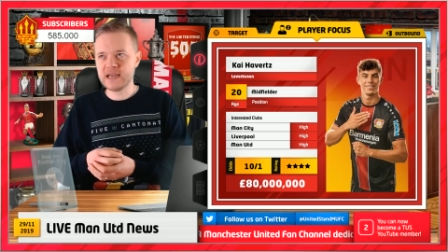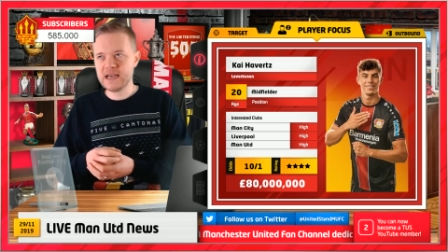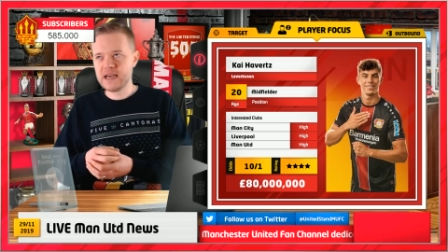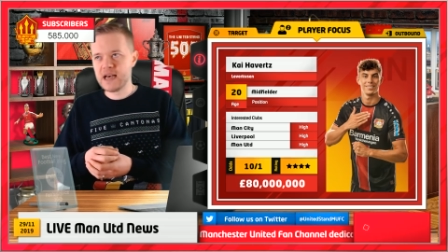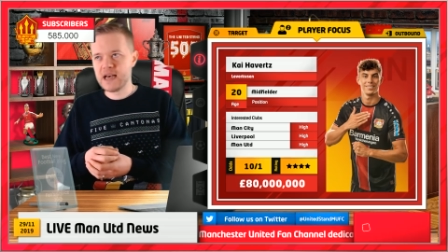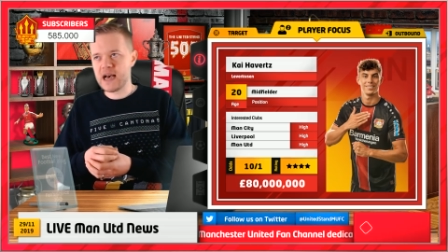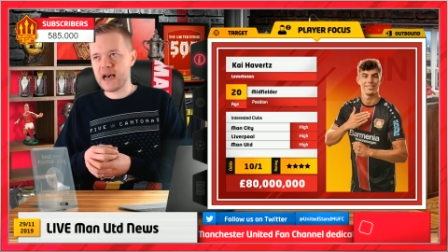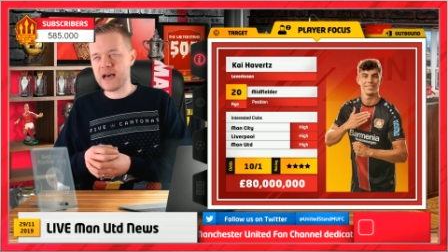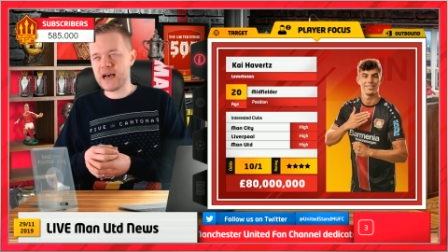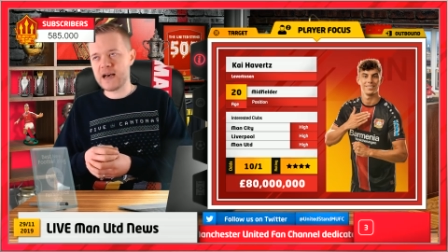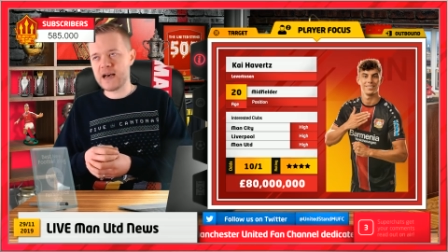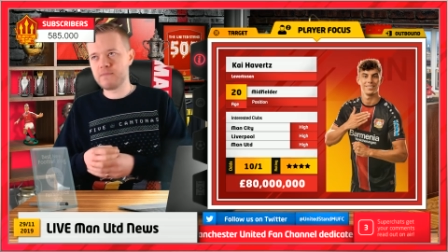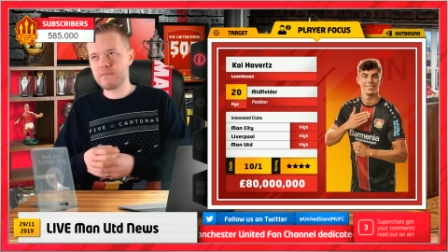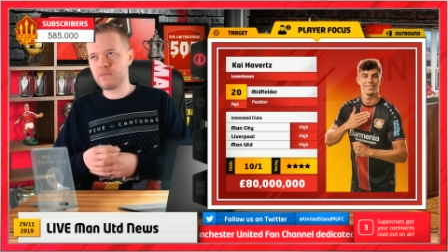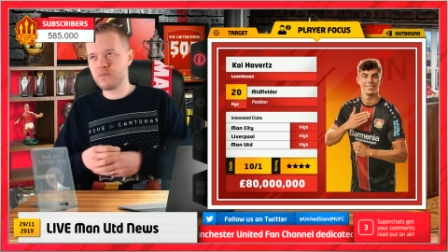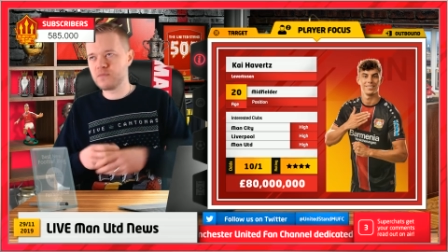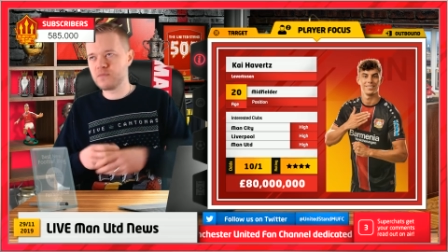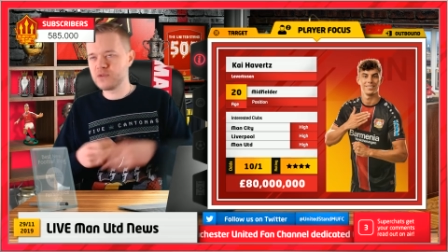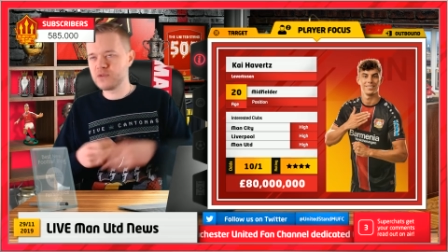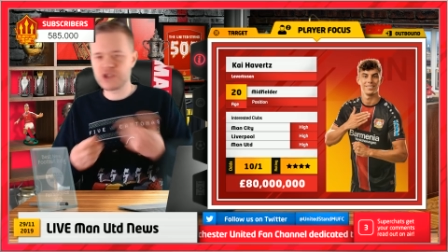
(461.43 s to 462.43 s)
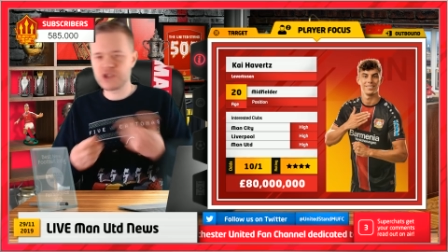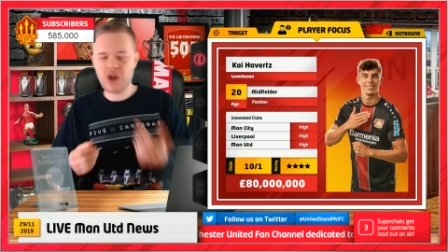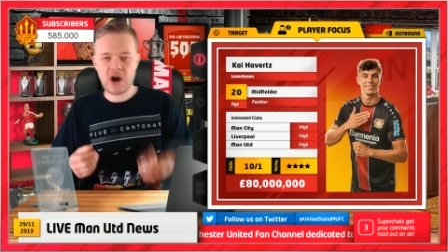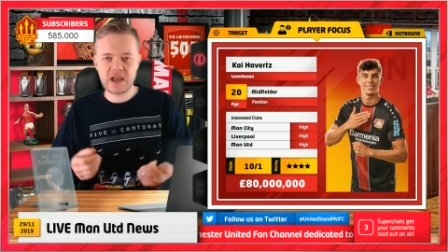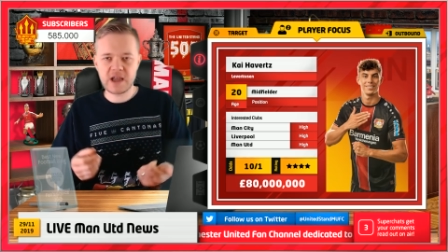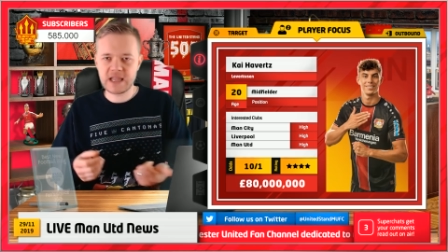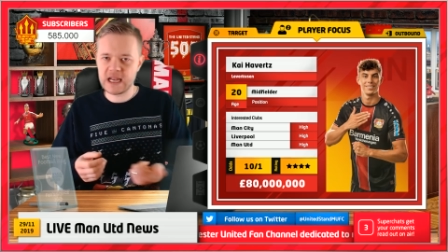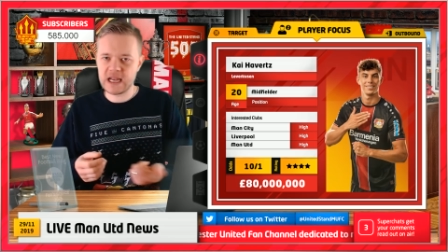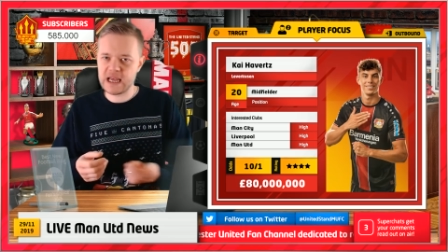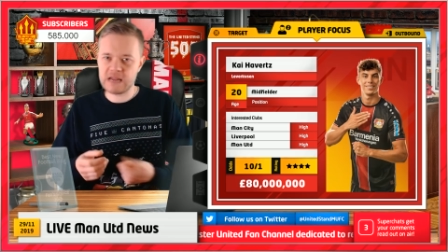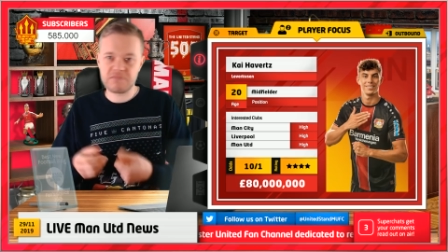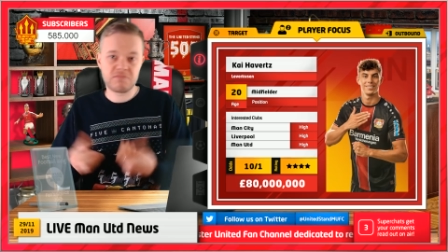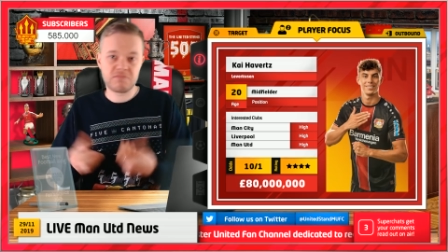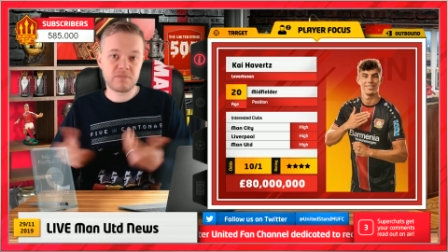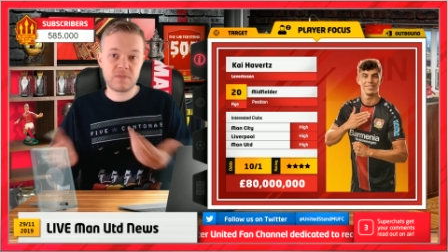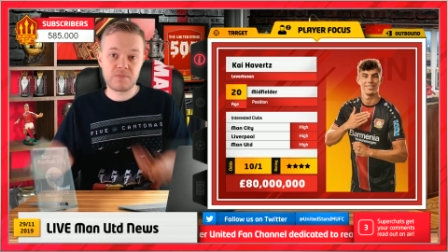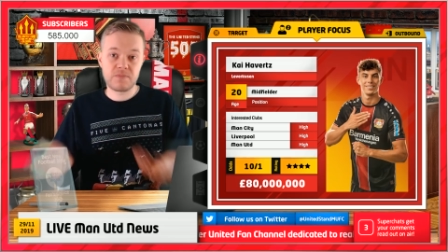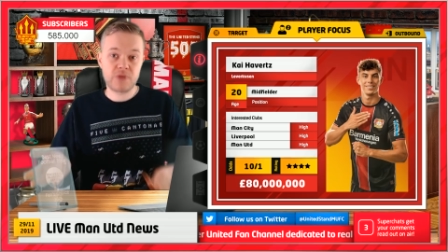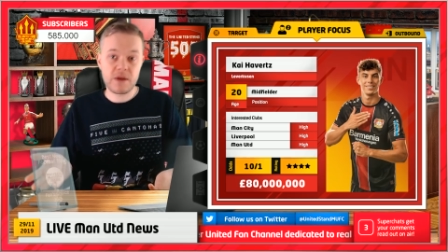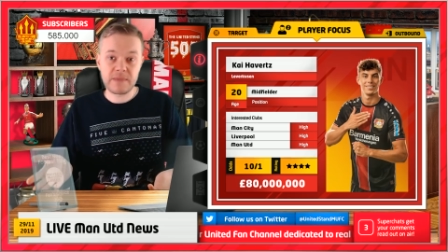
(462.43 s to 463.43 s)
Um, Schneiderlin,
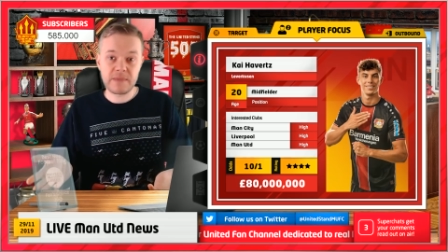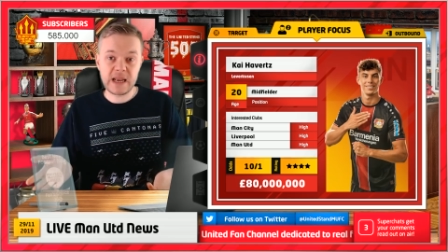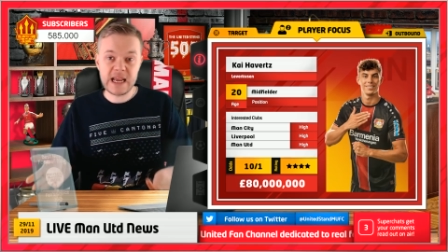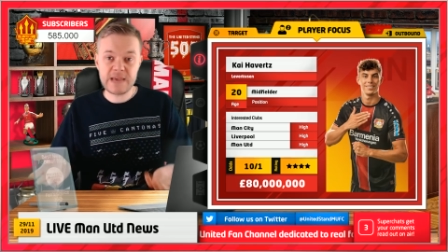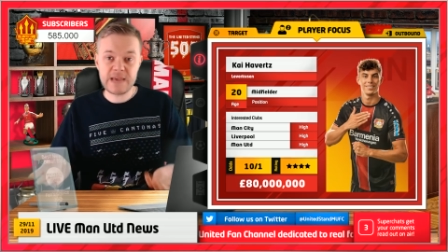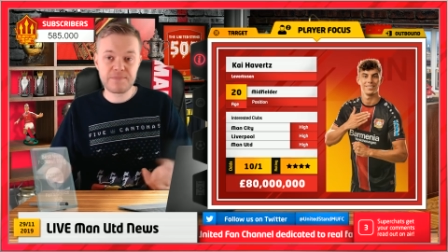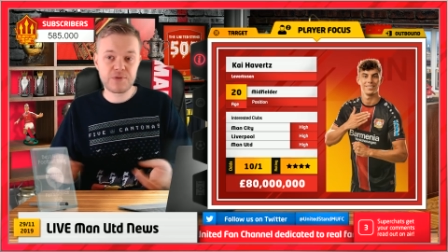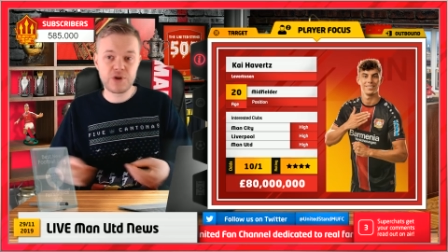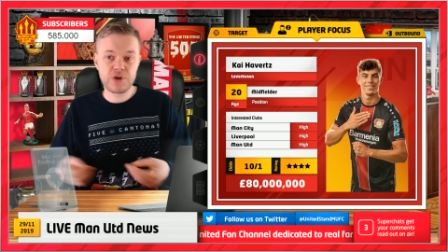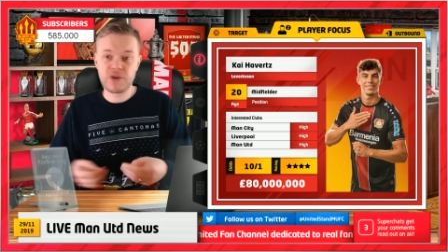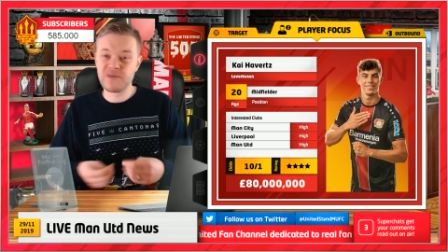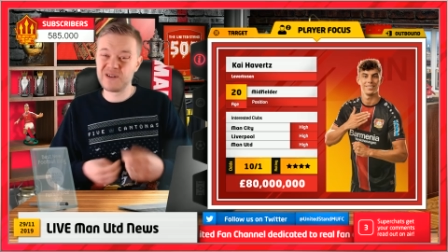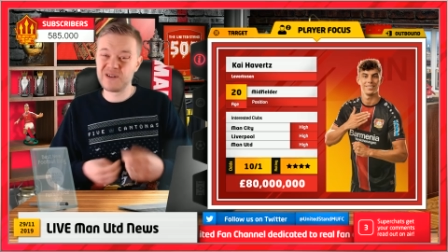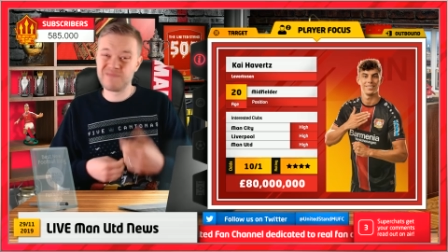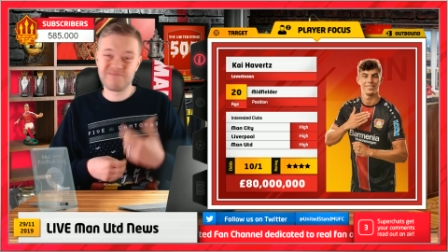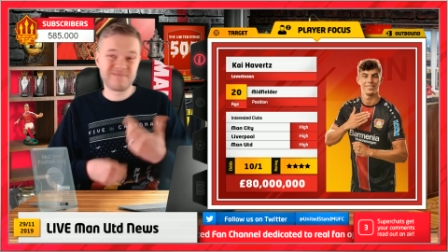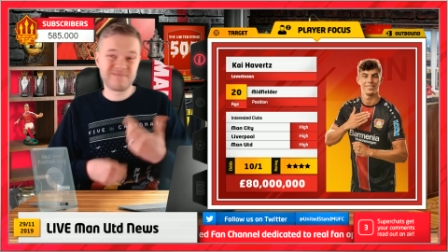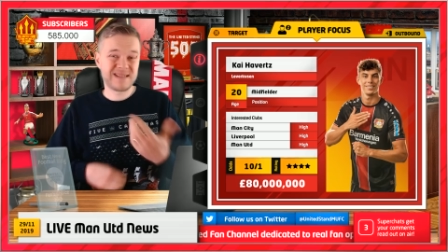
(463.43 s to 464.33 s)
Premier League proven,